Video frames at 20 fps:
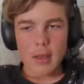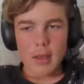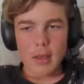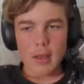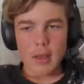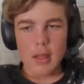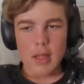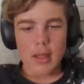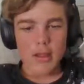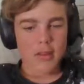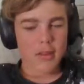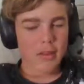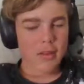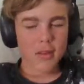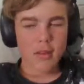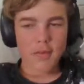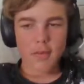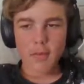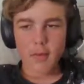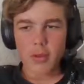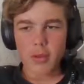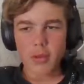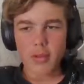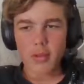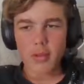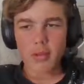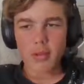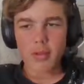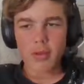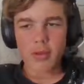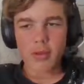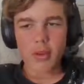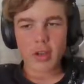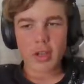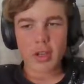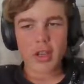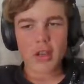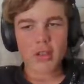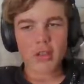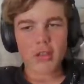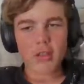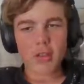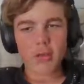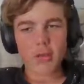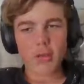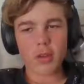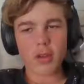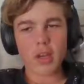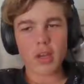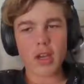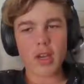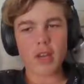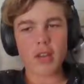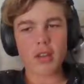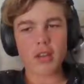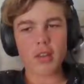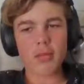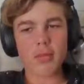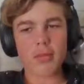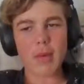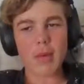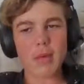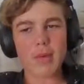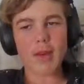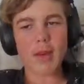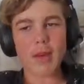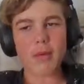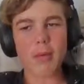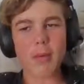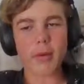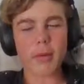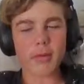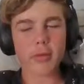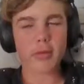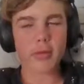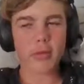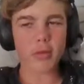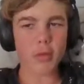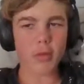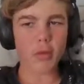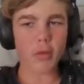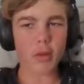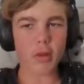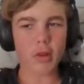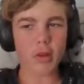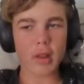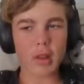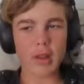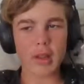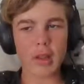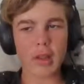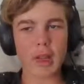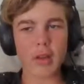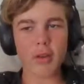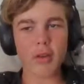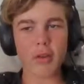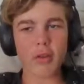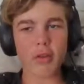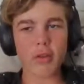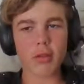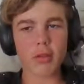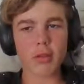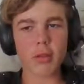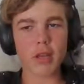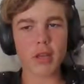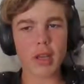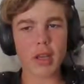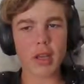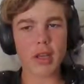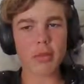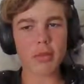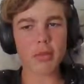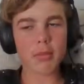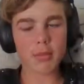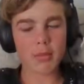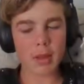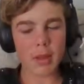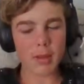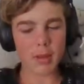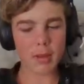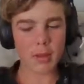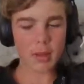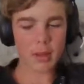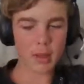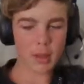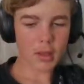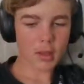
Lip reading: That's it for this tutorial, guys. If you guys, maybe I'll post some more later on today, maybe.